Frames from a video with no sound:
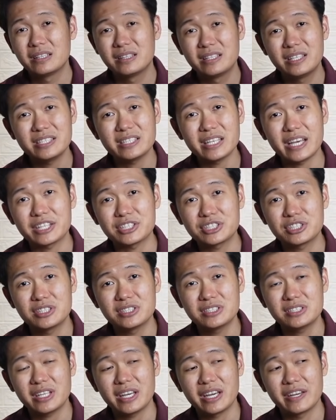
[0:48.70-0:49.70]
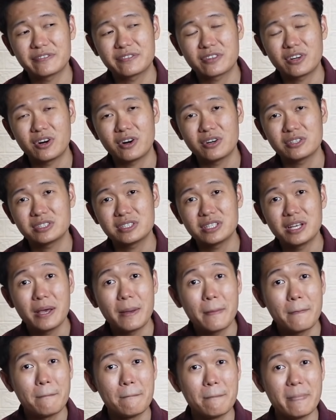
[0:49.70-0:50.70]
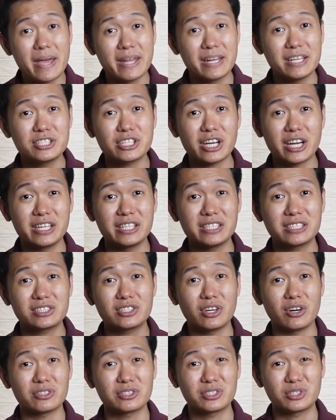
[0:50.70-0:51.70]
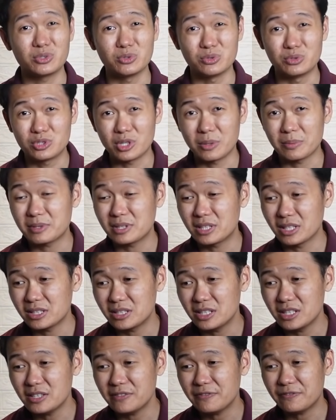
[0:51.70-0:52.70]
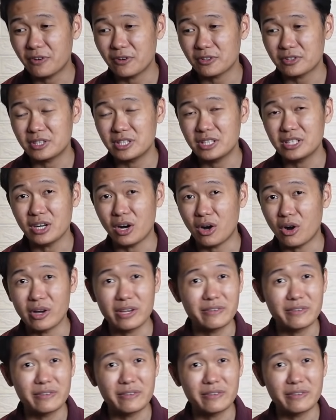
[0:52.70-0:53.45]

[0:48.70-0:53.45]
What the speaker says: These actions have caused many Chinese stocks to drop 30, 40 or